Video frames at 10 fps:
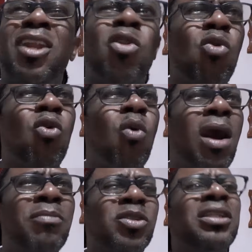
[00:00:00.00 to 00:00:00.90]
of
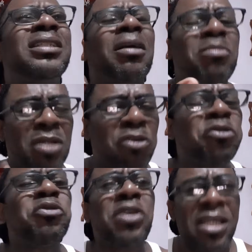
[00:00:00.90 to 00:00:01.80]
lukewarm, so this is the
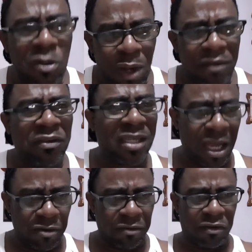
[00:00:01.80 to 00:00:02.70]
real one to
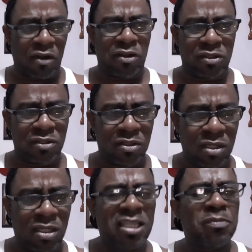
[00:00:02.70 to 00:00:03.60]
carry first.
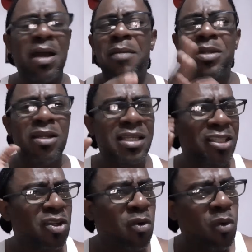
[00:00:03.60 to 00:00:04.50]
Despite me not
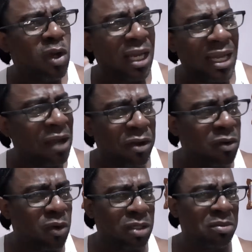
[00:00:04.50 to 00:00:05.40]
listen to the whole of Larry
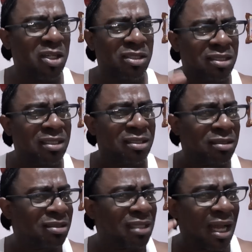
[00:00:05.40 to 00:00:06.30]
one, me just
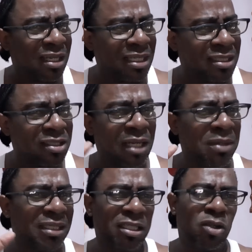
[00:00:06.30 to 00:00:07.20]
start listening to
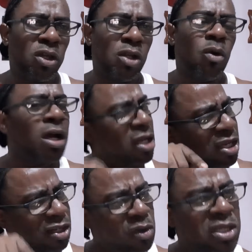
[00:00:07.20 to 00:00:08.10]
me and say, no, you know what,
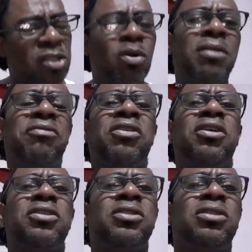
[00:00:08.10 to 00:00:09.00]
do this one
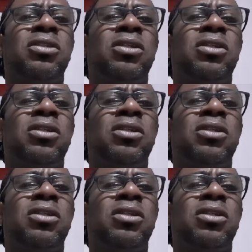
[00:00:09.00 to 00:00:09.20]
first.